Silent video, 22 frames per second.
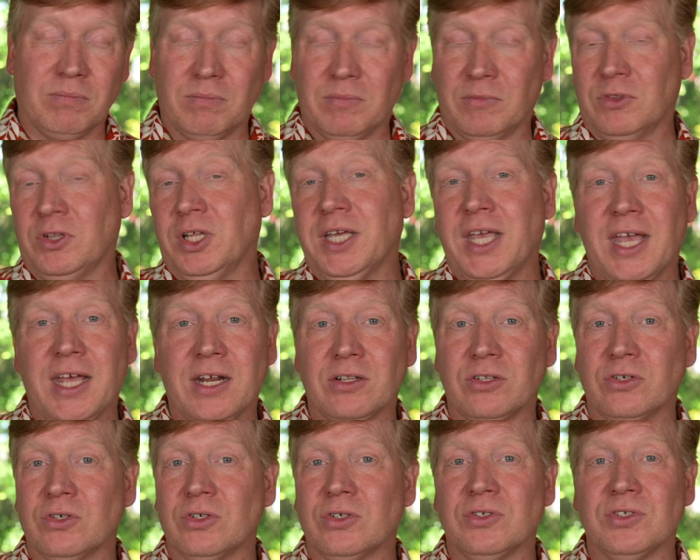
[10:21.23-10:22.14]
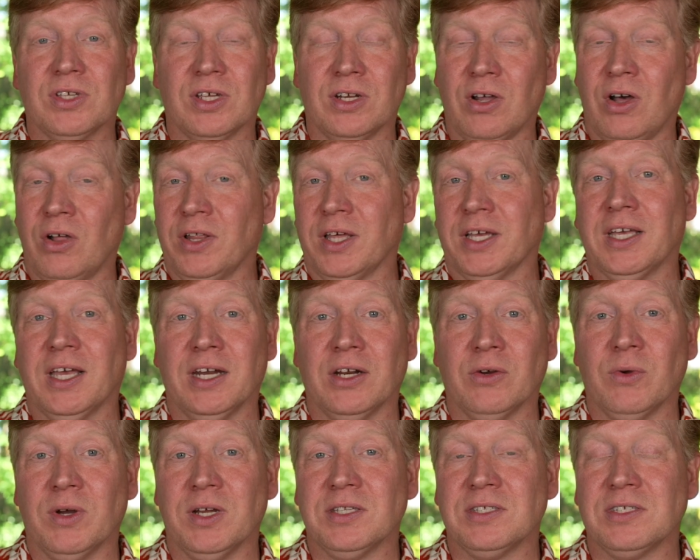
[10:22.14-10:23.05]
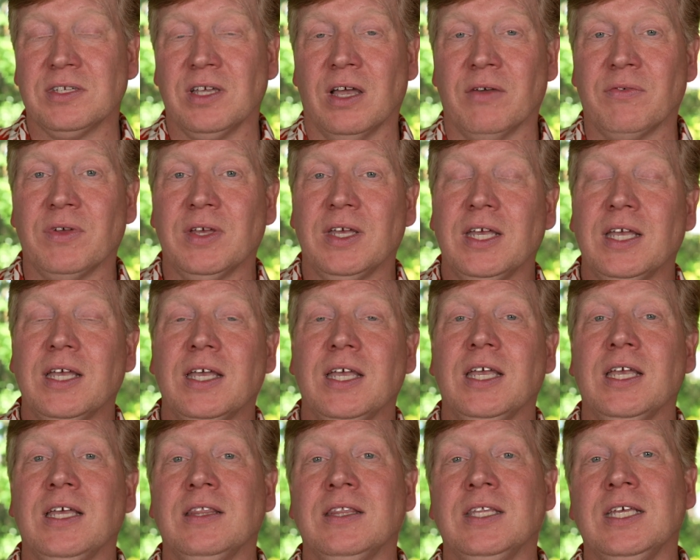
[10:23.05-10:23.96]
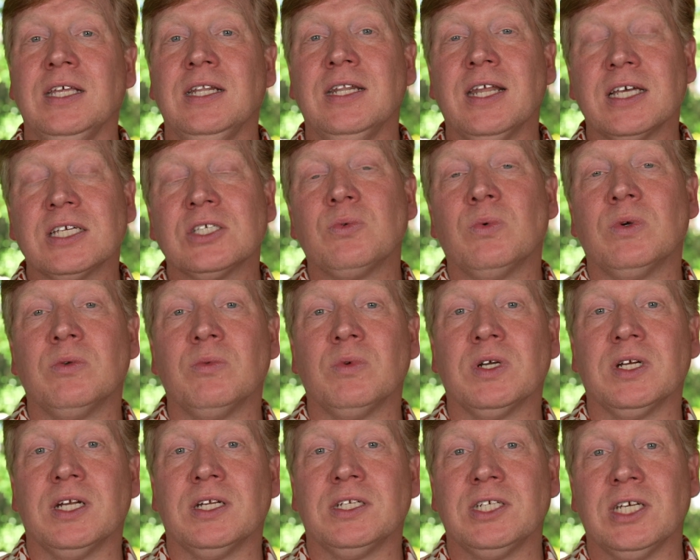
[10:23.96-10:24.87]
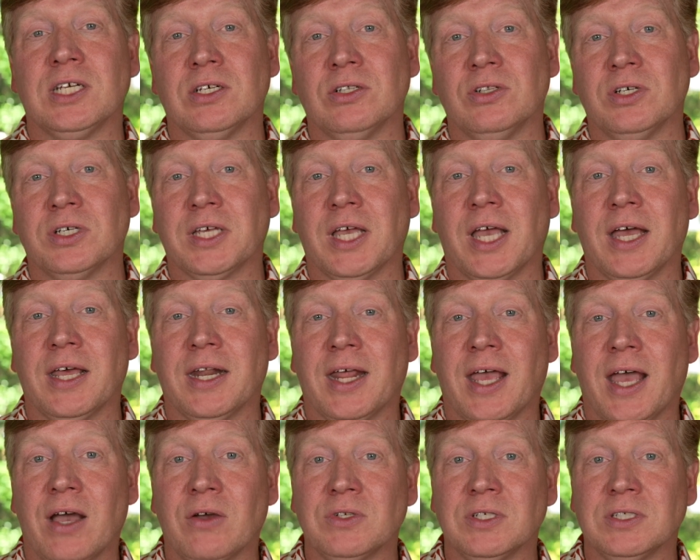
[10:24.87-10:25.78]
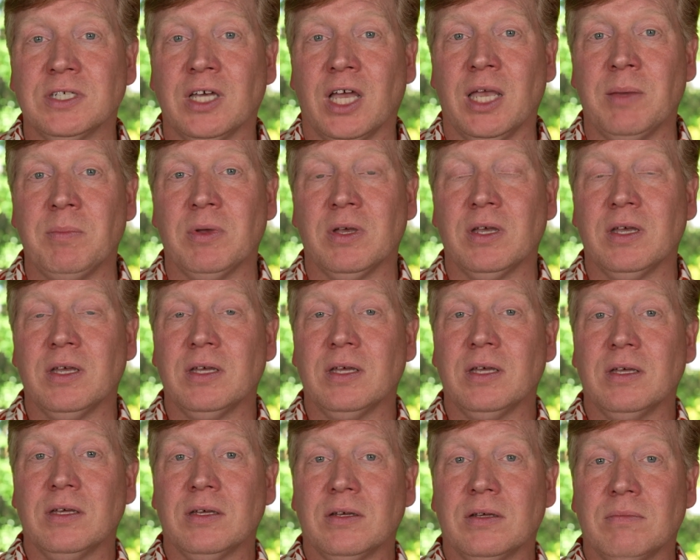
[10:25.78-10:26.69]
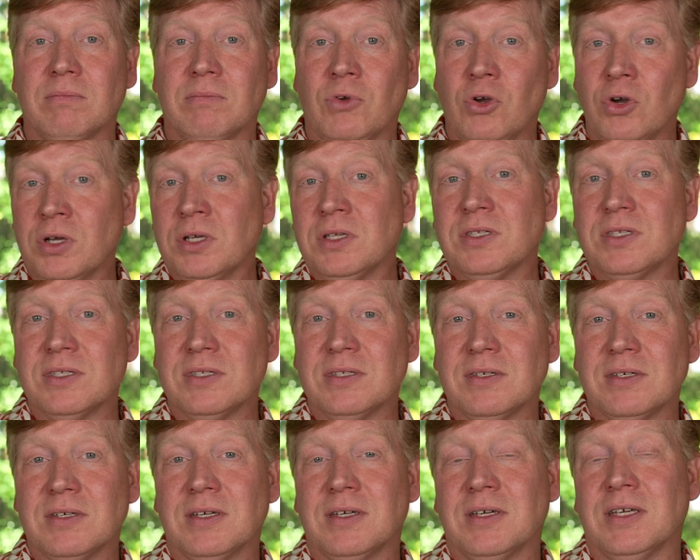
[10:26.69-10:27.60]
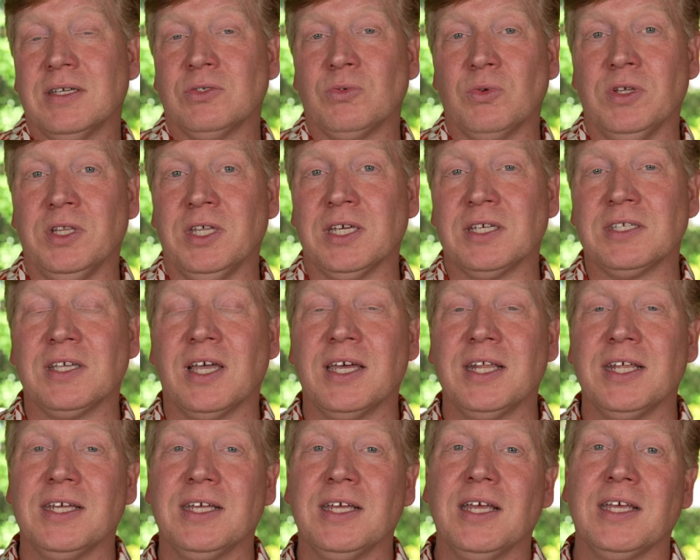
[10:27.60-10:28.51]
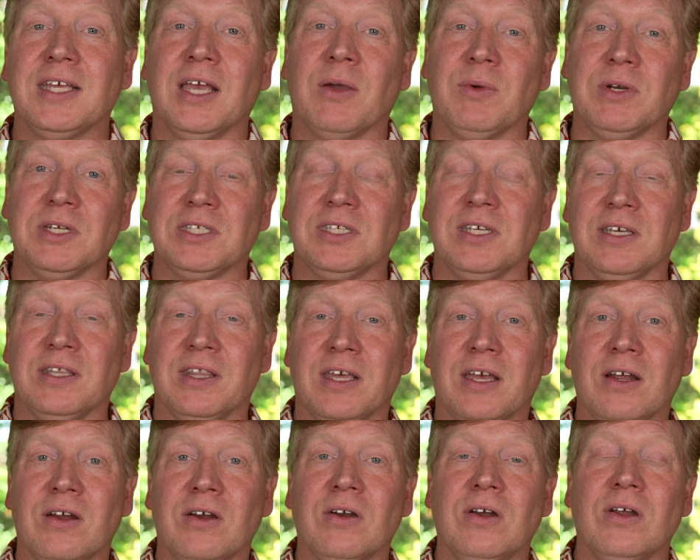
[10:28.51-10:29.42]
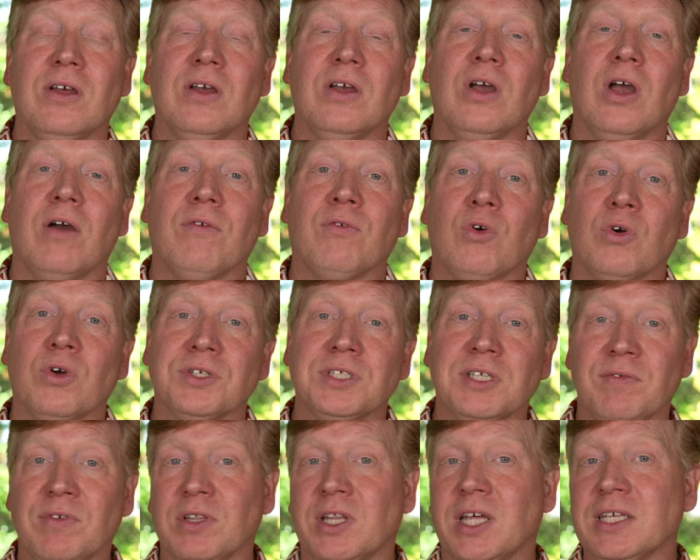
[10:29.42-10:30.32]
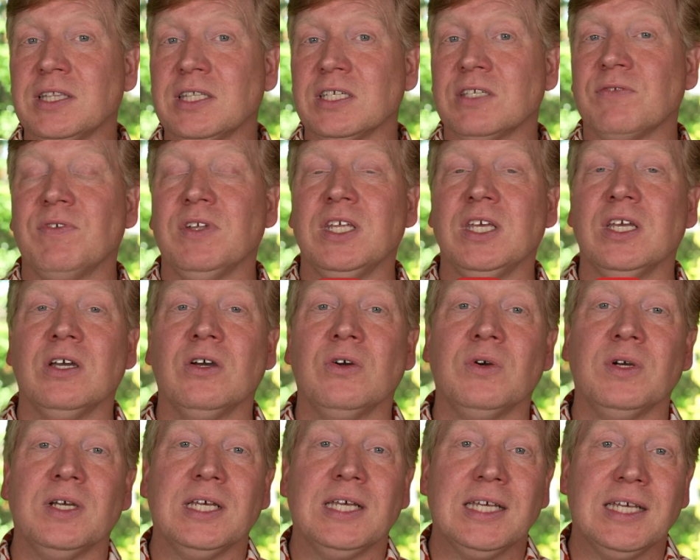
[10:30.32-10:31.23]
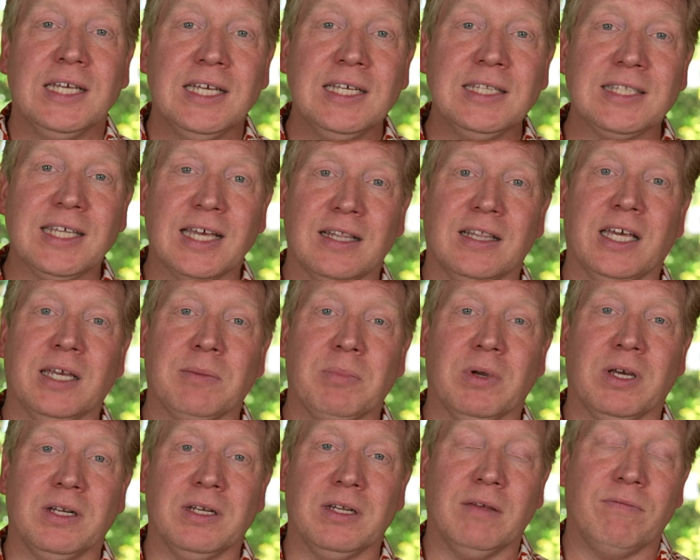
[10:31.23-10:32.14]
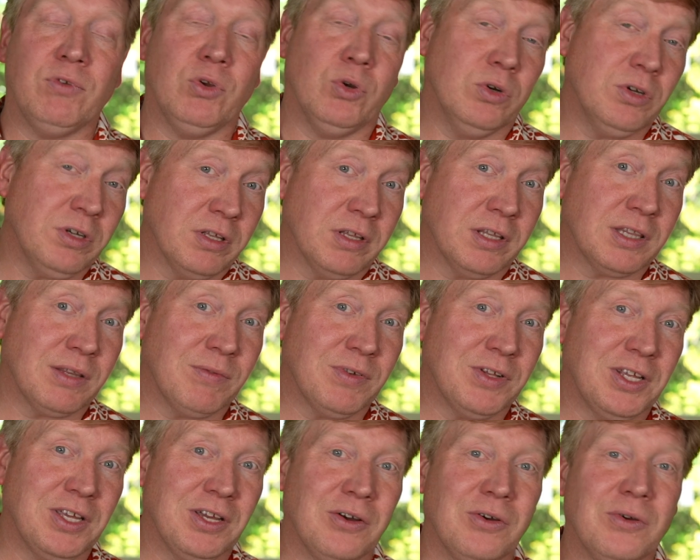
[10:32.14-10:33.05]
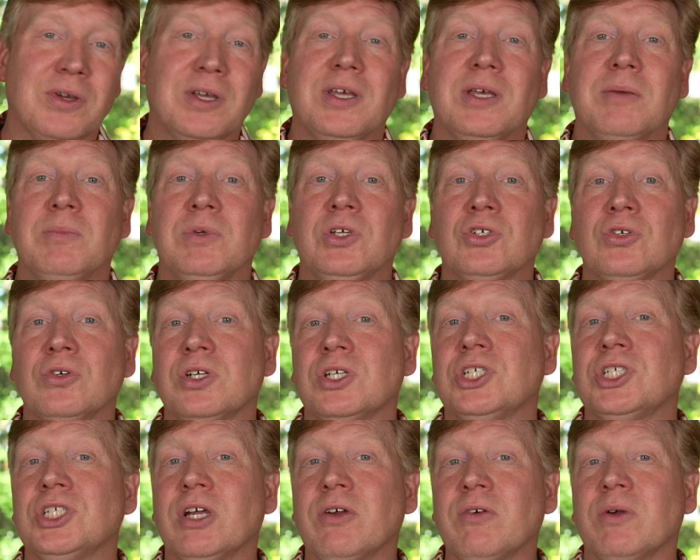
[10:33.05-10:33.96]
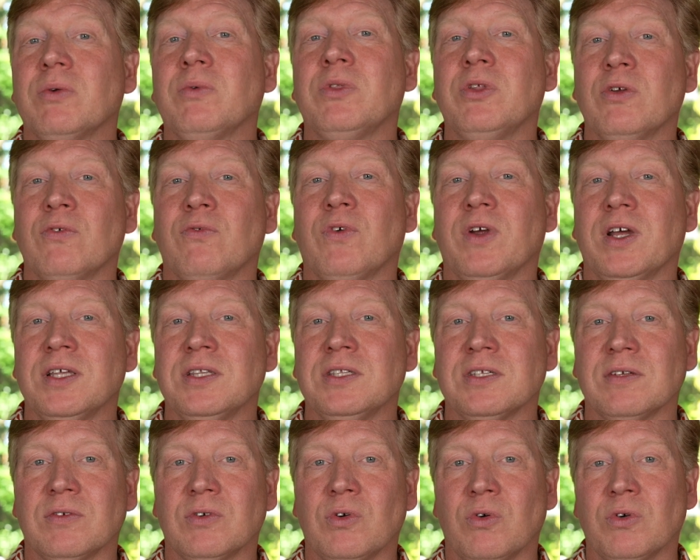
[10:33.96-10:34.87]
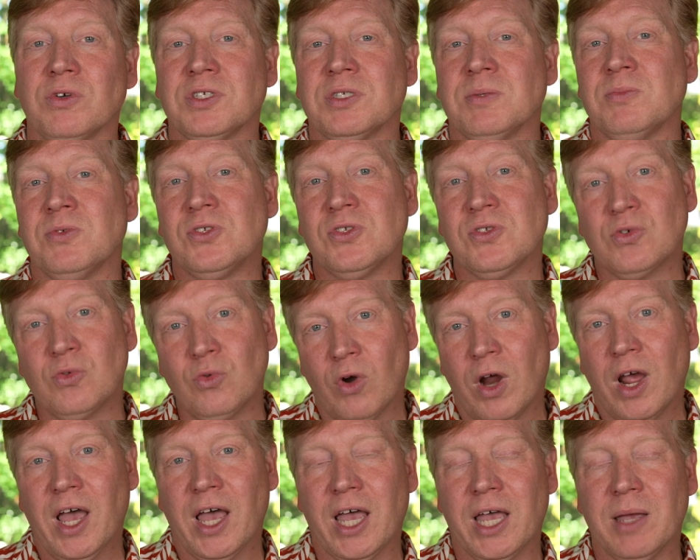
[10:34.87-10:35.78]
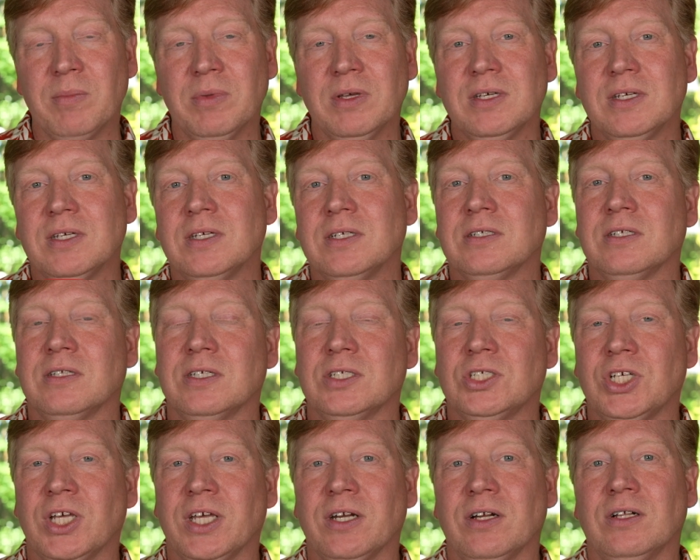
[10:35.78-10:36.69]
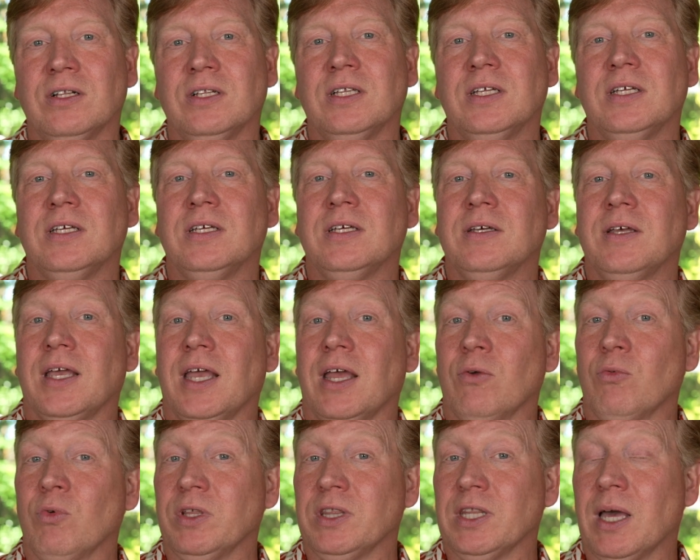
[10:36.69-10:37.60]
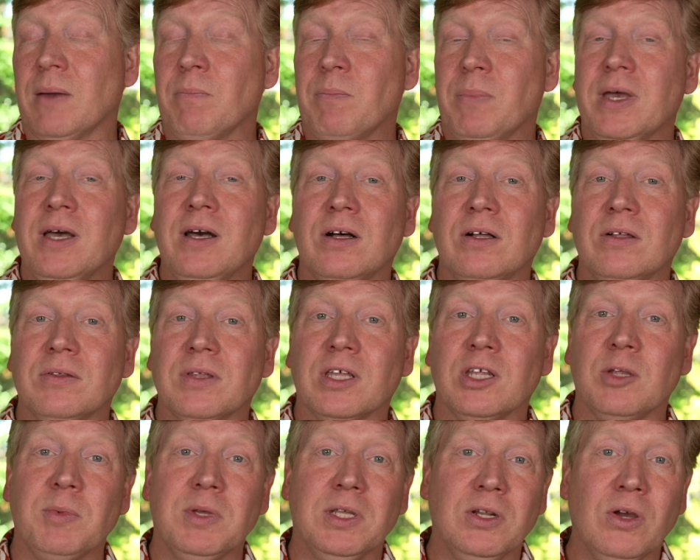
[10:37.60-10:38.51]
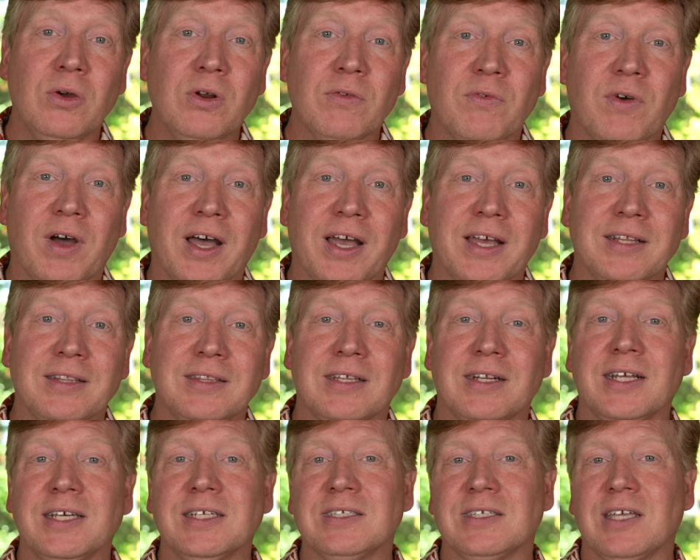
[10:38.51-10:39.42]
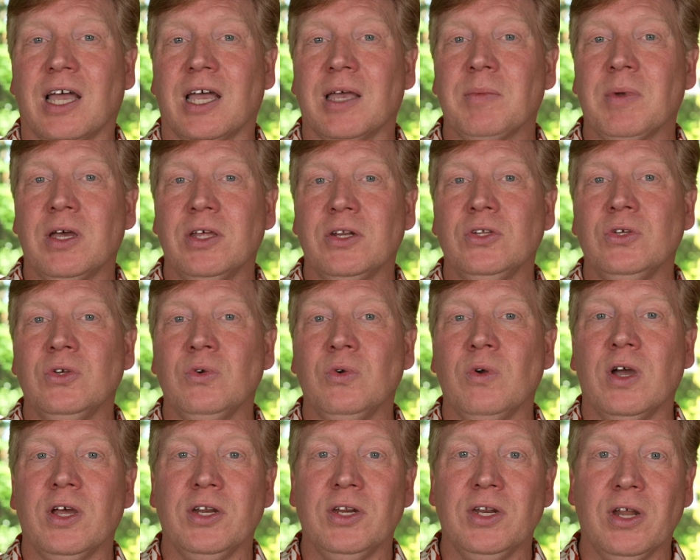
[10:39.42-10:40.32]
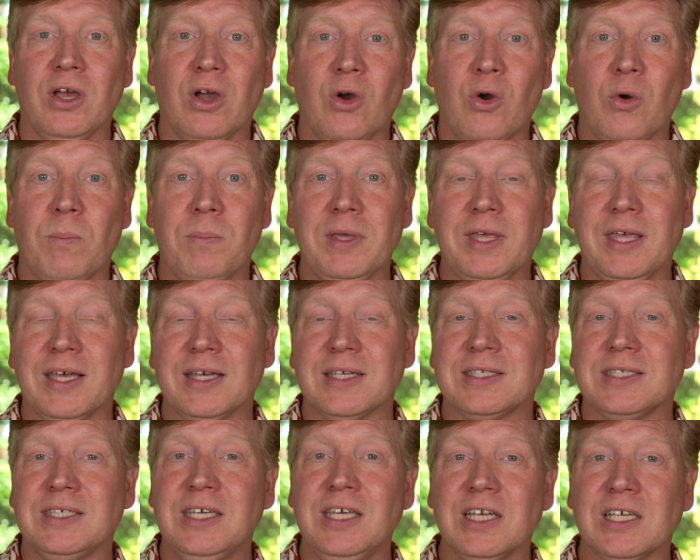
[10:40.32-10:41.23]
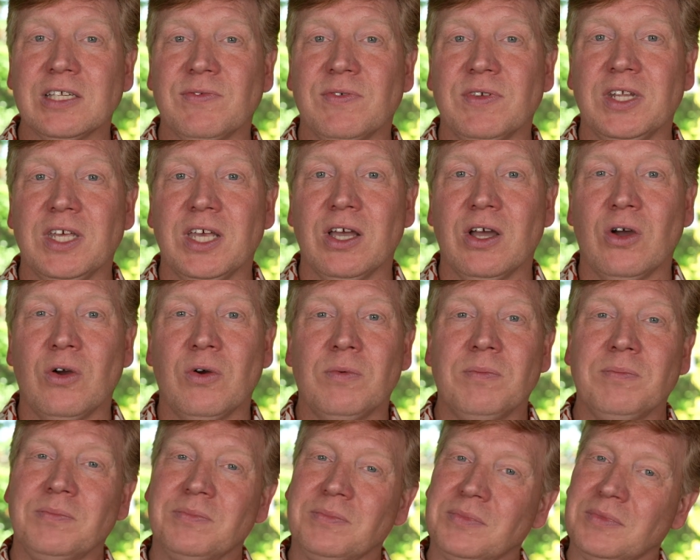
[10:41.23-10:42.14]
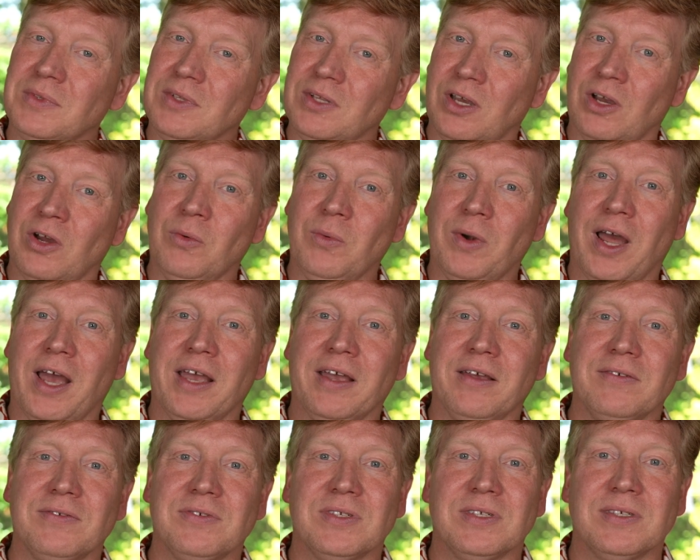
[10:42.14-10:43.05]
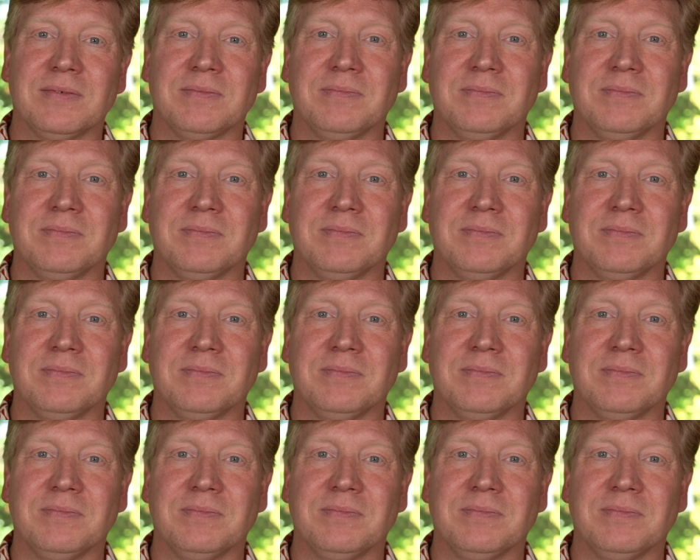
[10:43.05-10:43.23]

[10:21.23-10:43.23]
click handlers and all that kind of great stuff. In the next one, we're going to take a look at how to type hooks. It's really exciting. Can't wait to see you there. Of course, if you like this video, hit that like button if you really like the video. Be sure to share it with your friends and, of course, subscribe to the channel and ring that bell and you'll be notified the next time a new No BSTS video arrives.